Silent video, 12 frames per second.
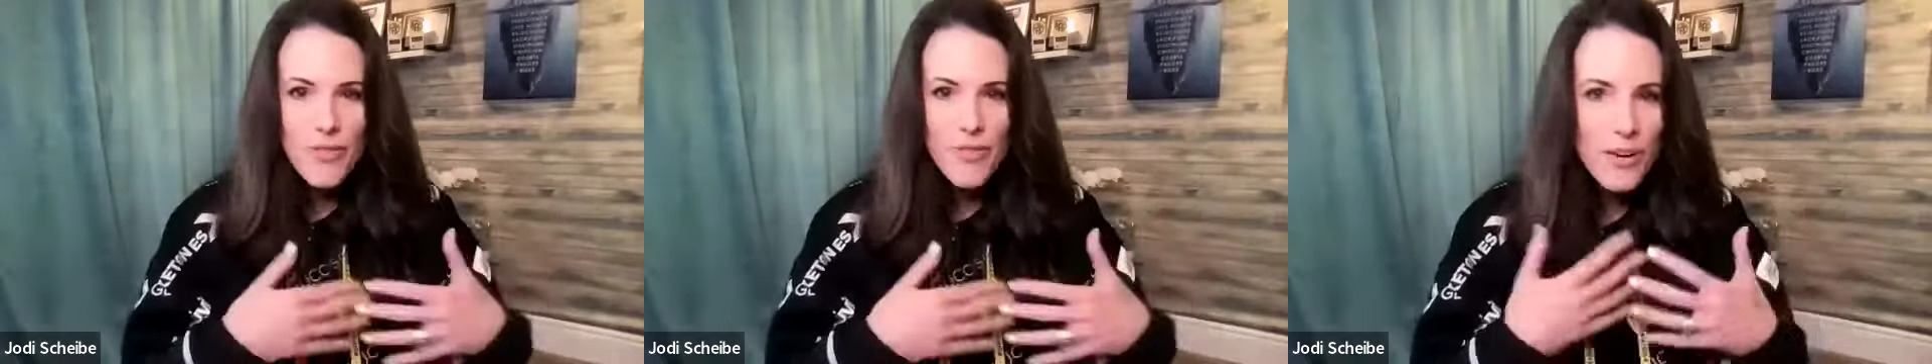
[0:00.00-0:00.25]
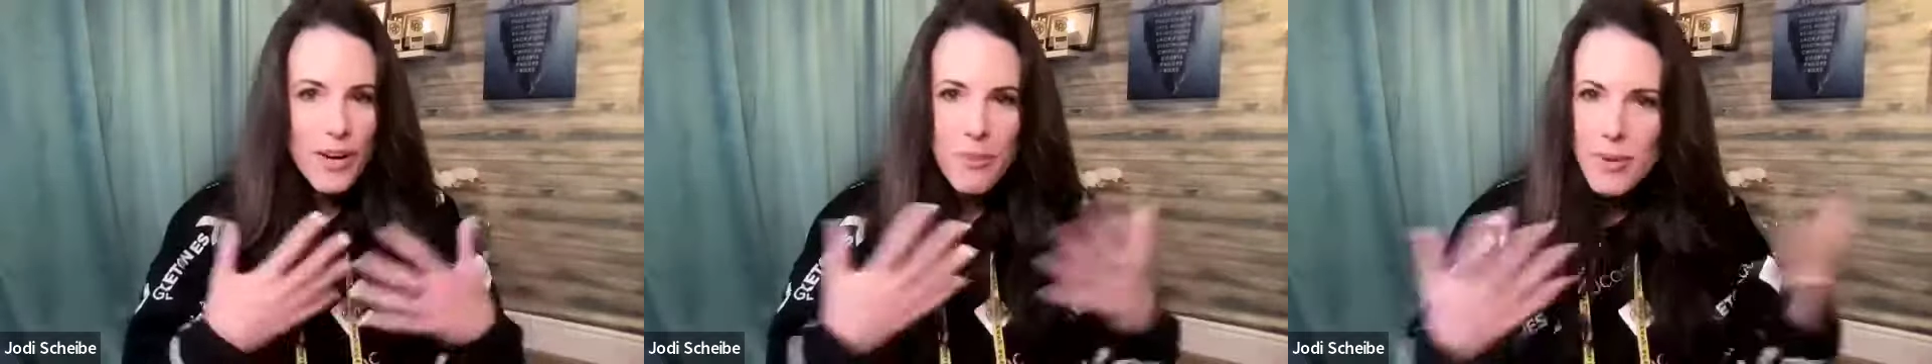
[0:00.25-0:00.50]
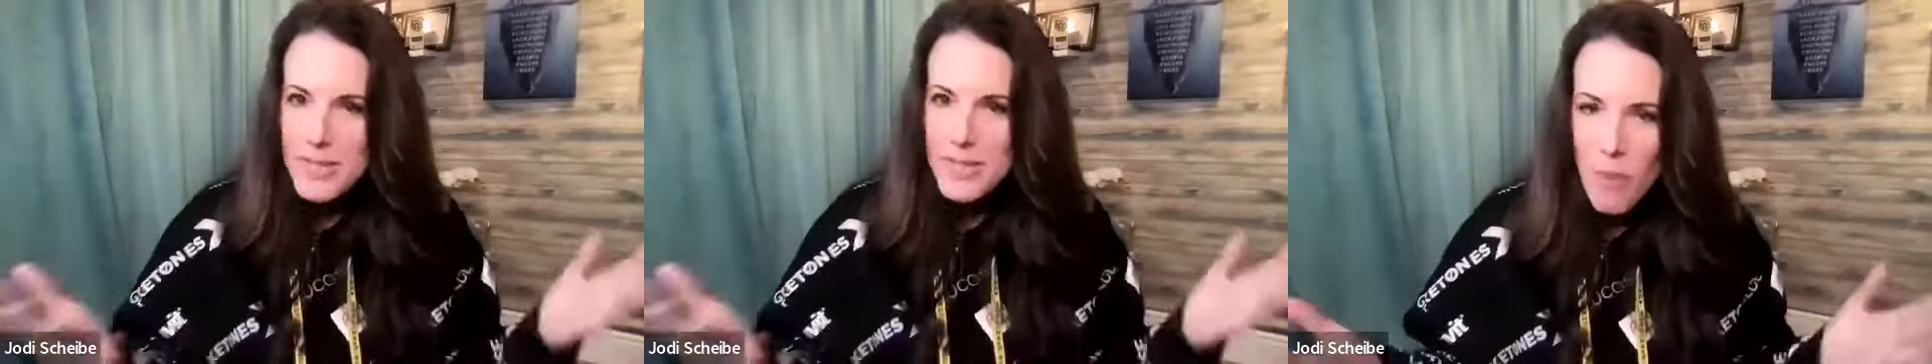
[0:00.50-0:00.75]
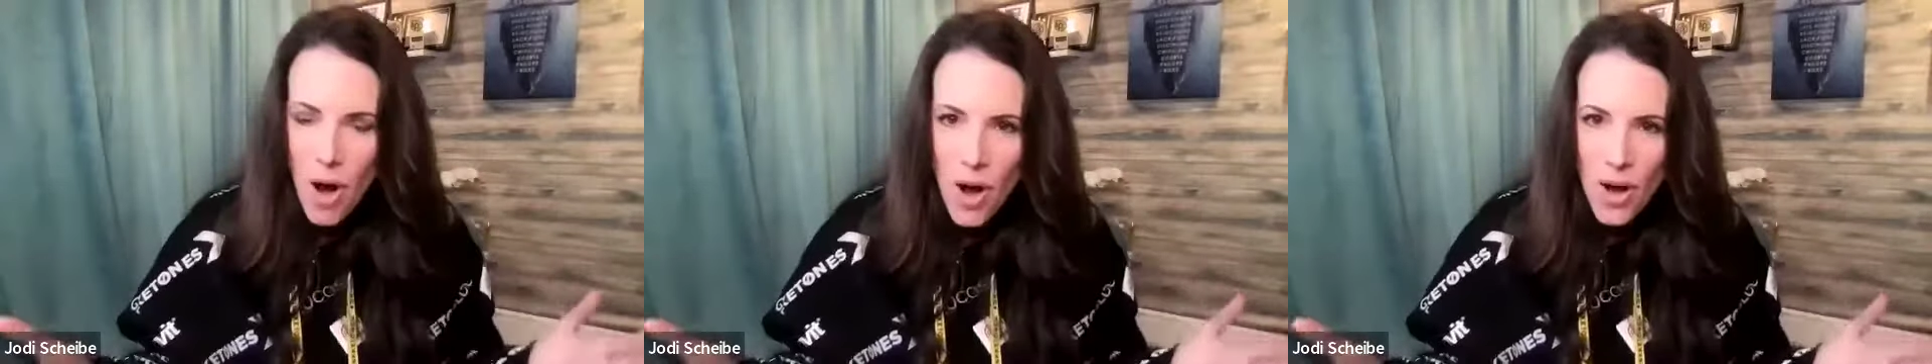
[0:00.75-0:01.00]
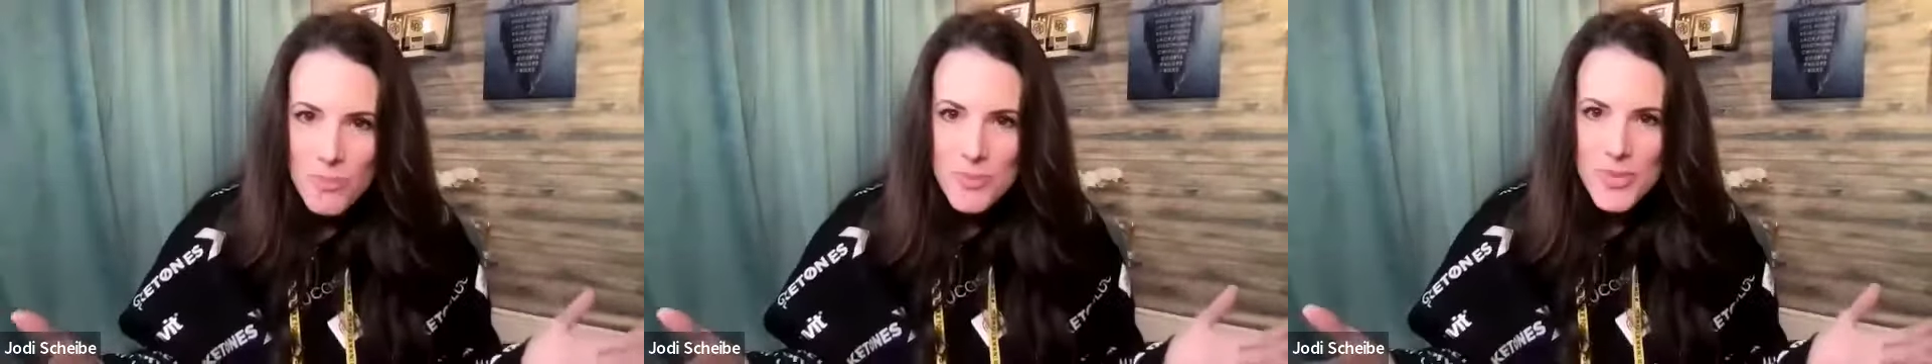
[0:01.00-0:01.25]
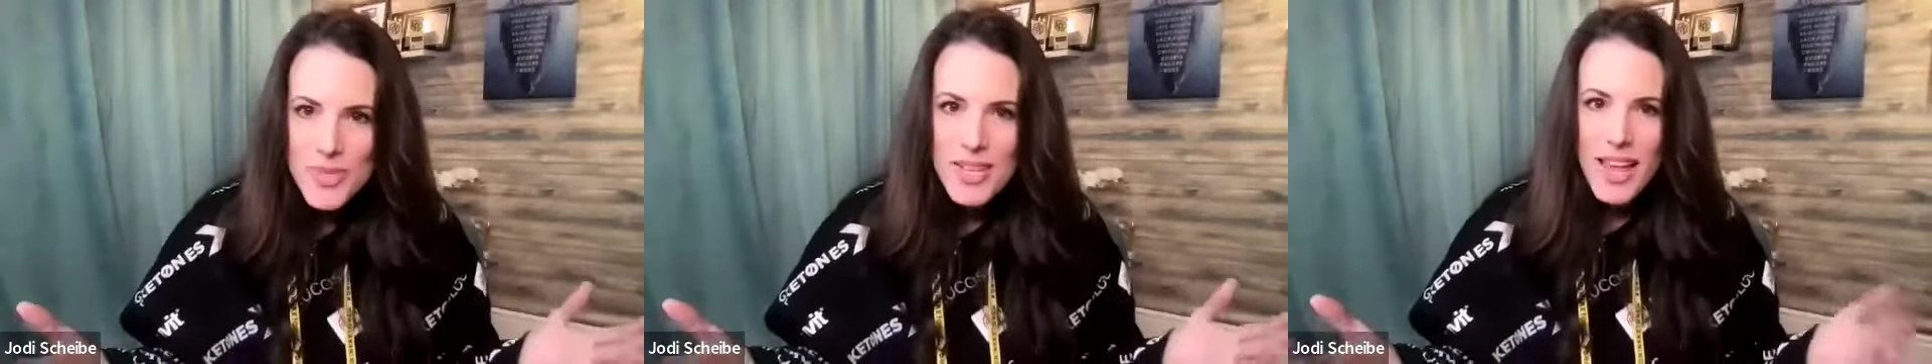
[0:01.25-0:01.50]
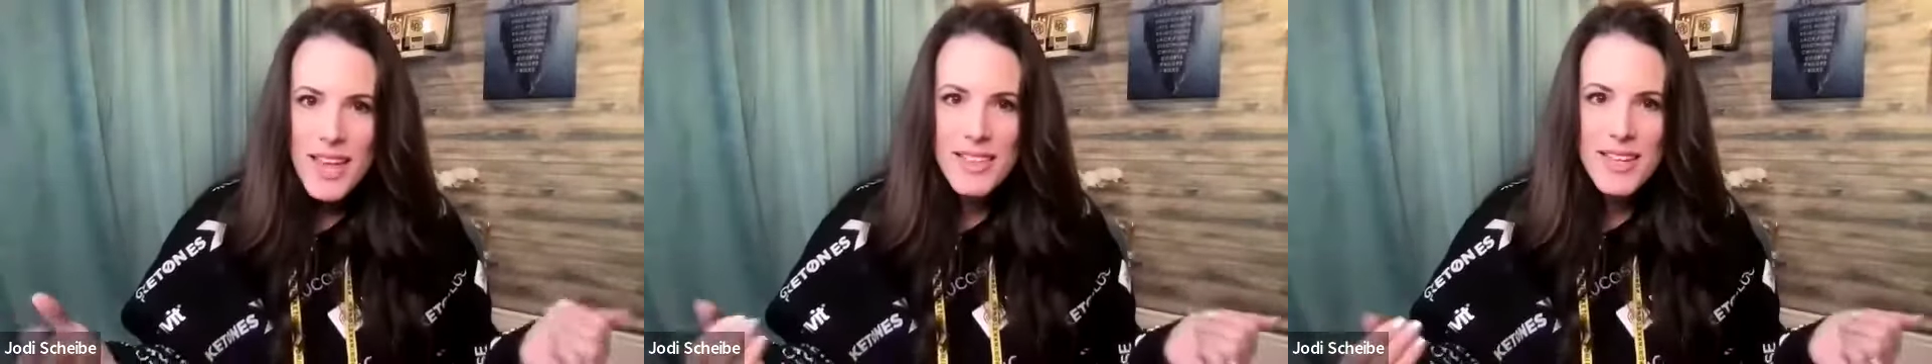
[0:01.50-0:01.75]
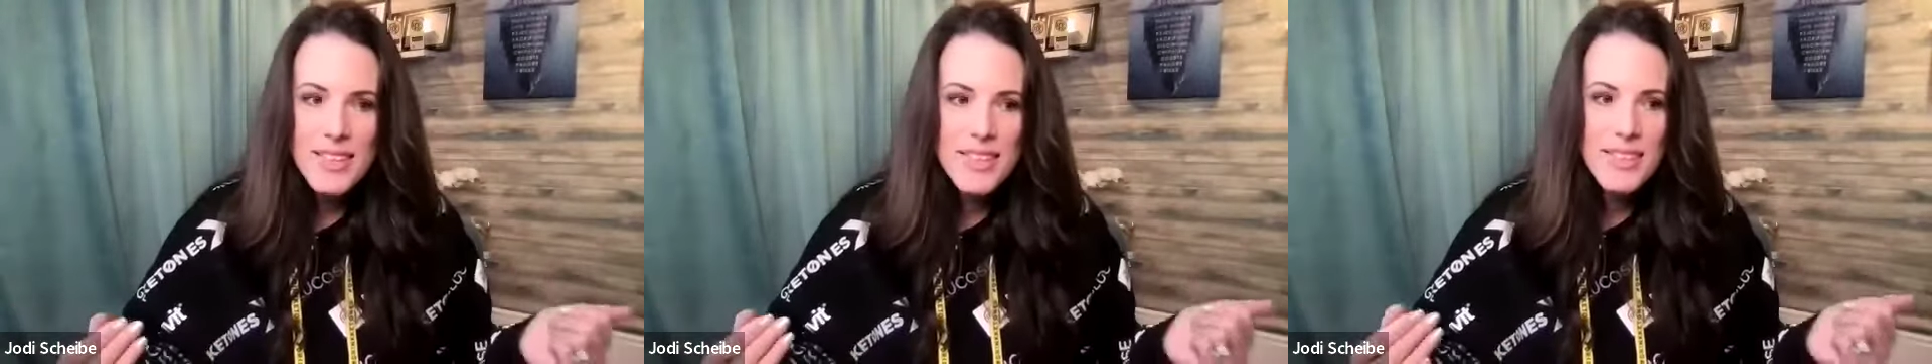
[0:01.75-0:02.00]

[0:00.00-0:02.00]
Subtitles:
very busy moms, and